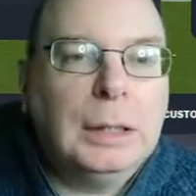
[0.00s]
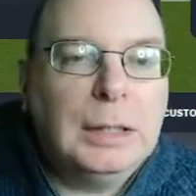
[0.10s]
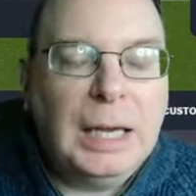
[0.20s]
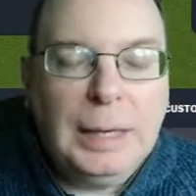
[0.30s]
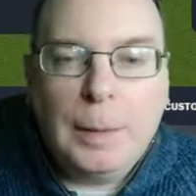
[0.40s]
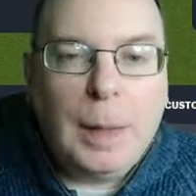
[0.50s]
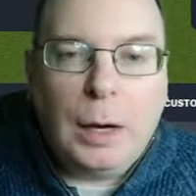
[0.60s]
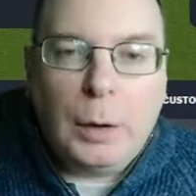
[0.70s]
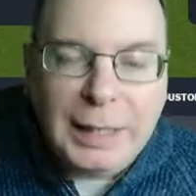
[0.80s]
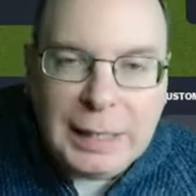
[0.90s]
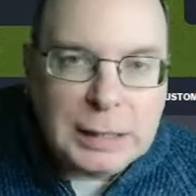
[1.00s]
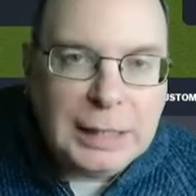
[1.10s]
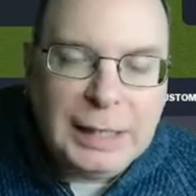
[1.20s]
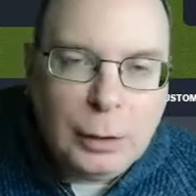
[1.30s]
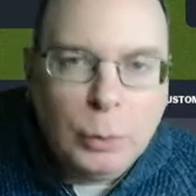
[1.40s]
even though I
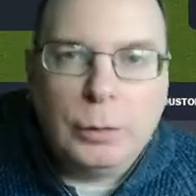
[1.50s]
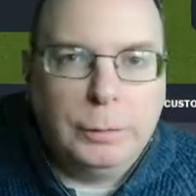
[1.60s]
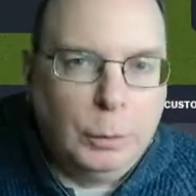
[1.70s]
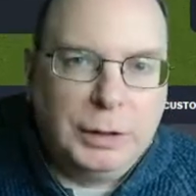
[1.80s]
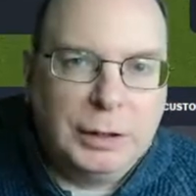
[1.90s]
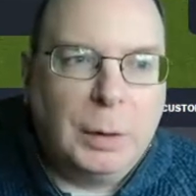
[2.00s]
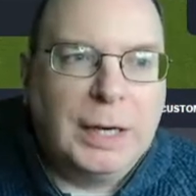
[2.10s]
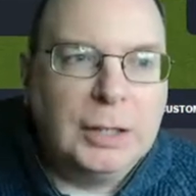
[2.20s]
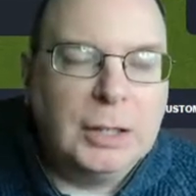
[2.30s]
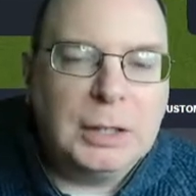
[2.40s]
easily could afford his wages,